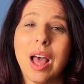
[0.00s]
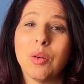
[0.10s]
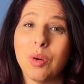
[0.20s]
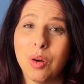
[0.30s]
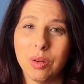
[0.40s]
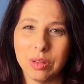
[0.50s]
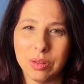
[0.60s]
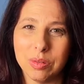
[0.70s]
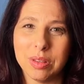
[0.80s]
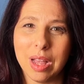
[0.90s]
alcohol
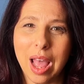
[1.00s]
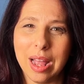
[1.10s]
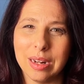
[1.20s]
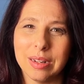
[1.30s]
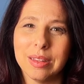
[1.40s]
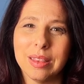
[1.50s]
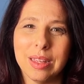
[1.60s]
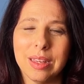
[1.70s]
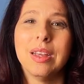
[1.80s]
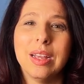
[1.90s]
use and the